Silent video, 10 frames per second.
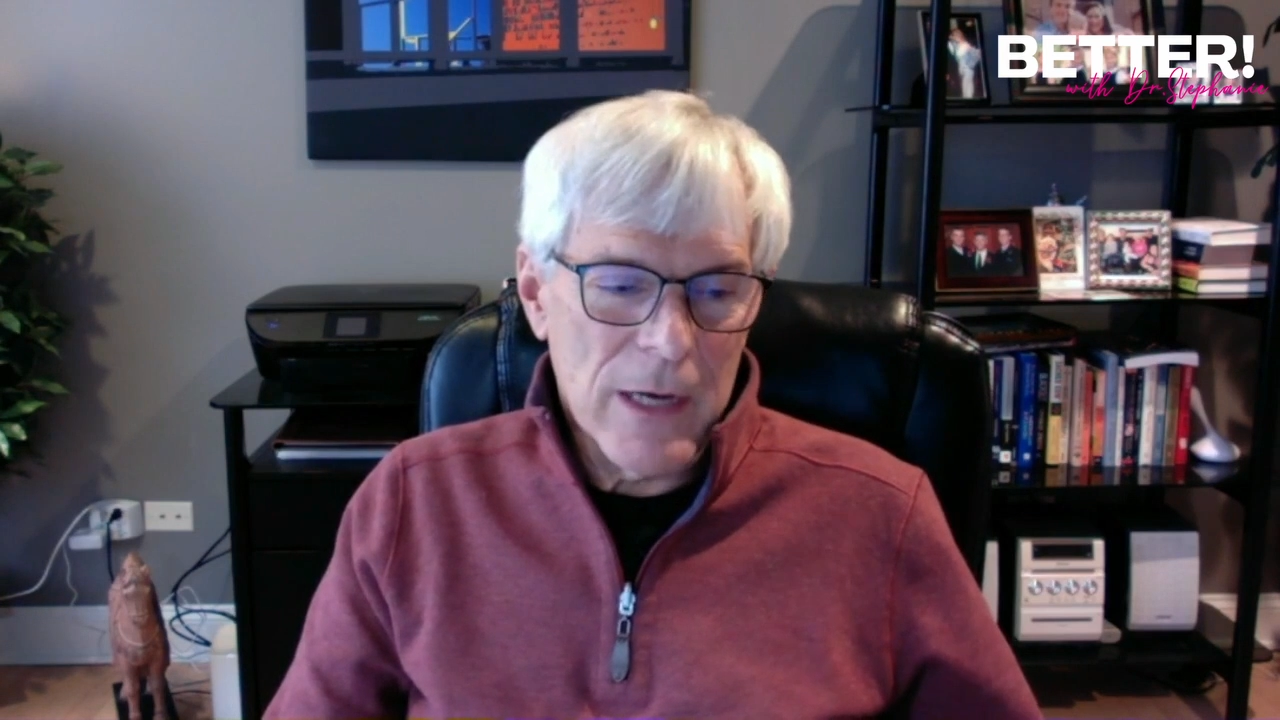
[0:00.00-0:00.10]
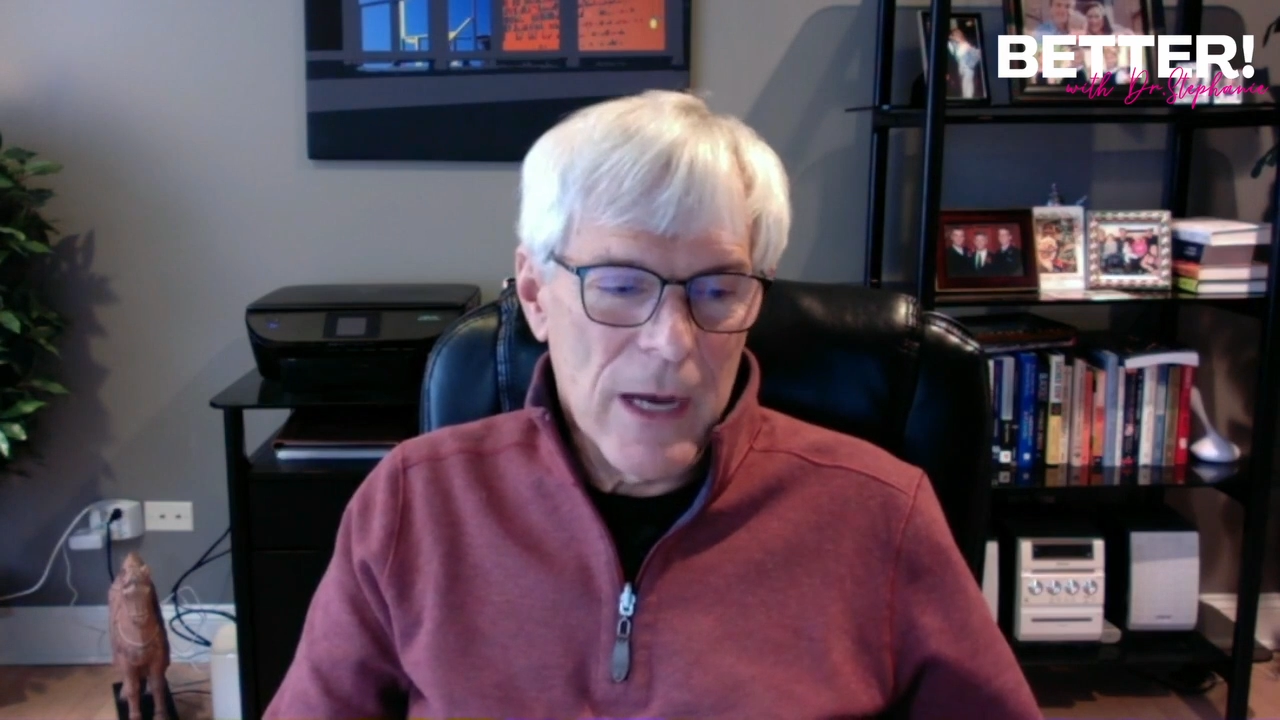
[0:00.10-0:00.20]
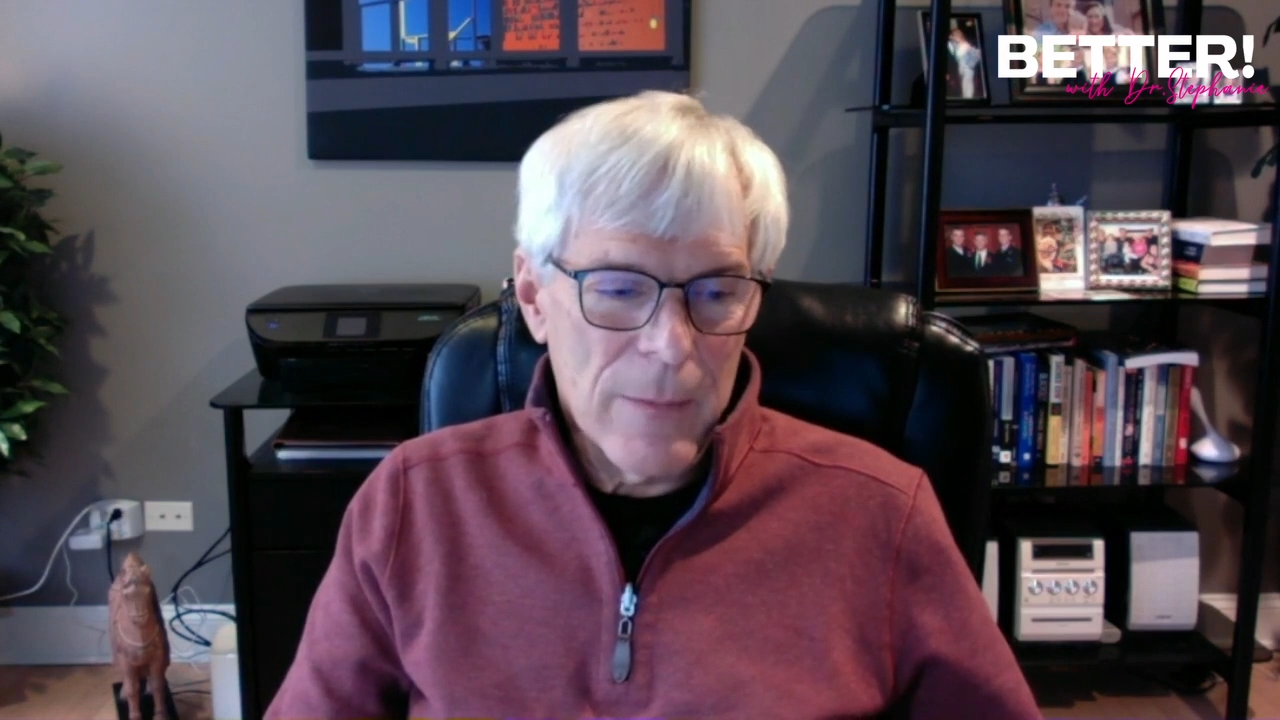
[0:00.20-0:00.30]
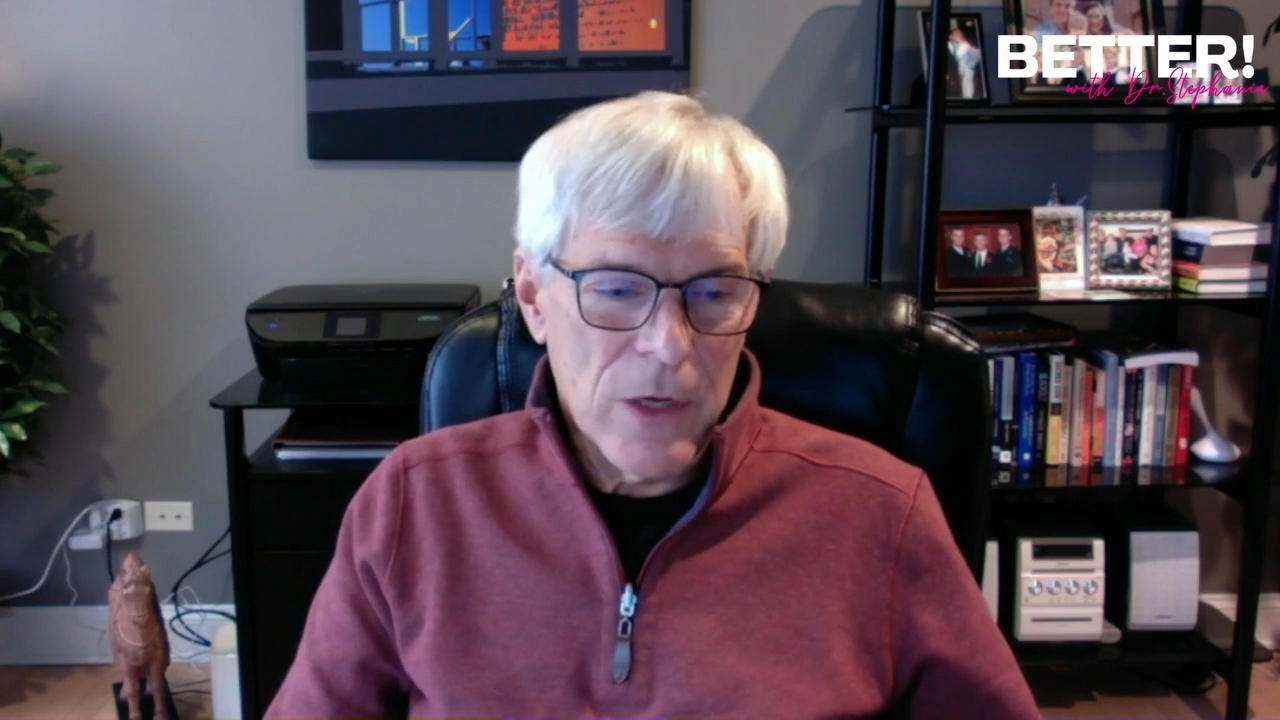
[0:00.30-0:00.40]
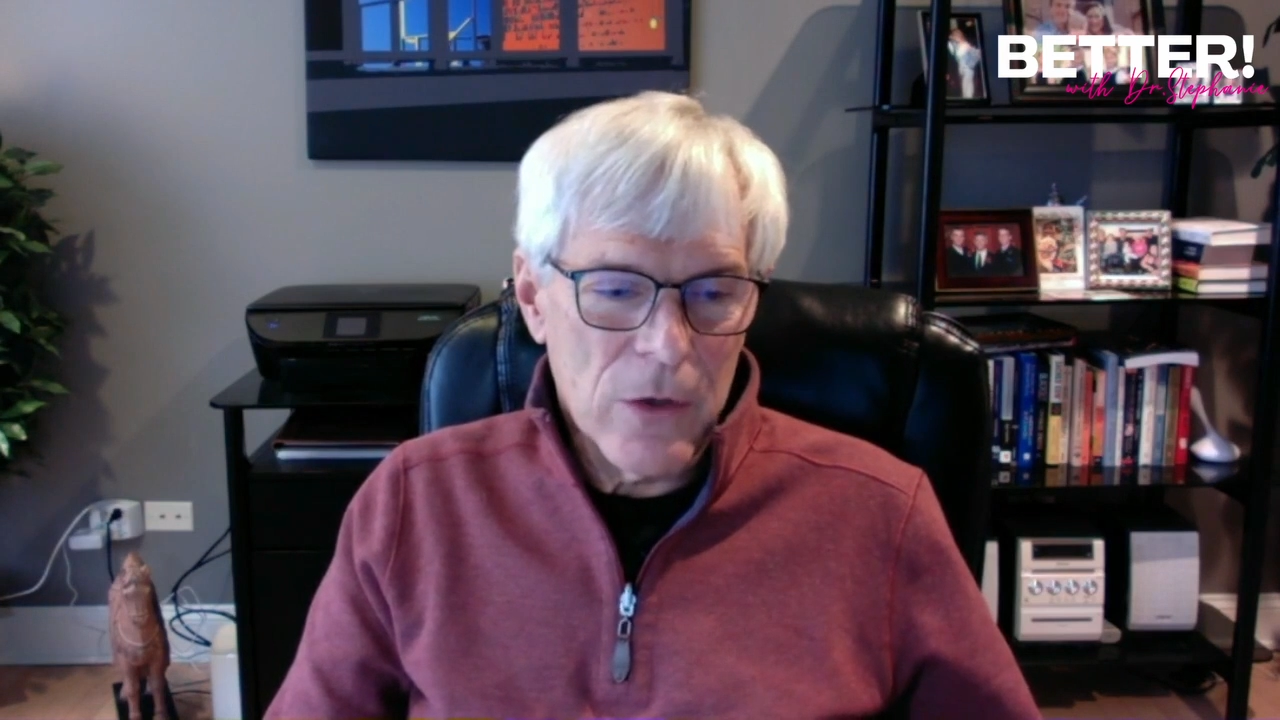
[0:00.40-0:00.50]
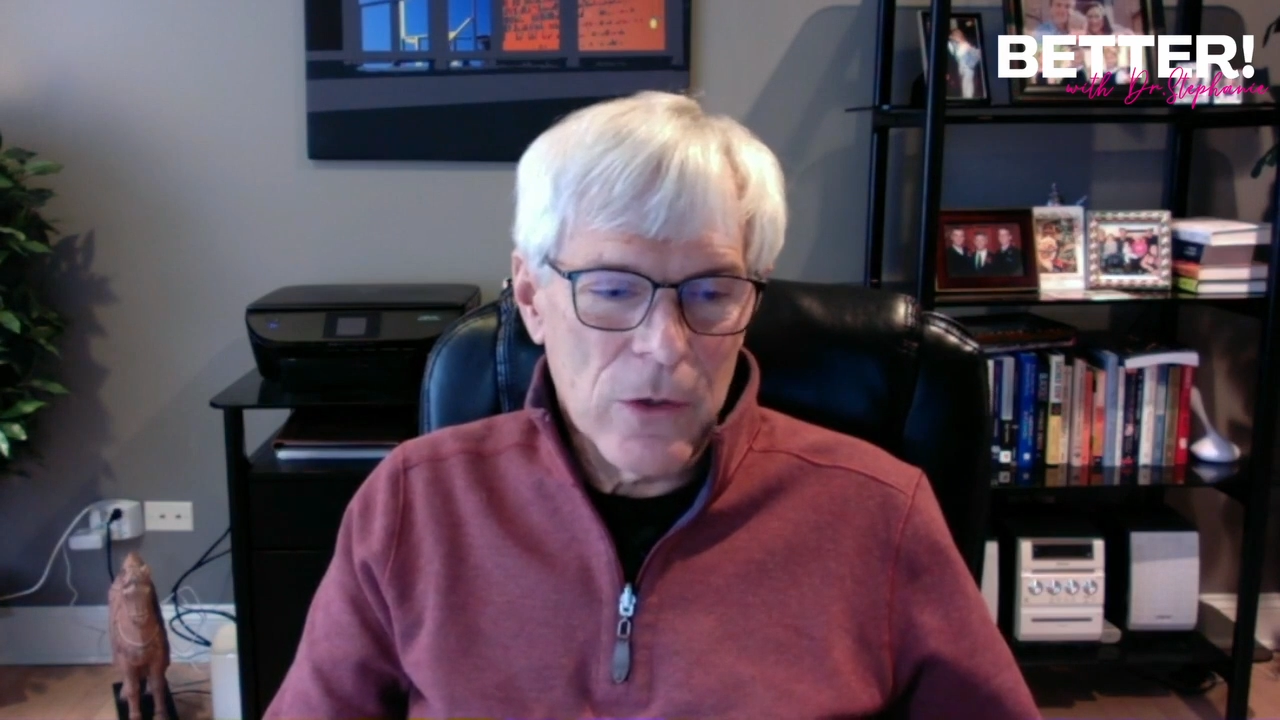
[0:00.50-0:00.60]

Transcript: comment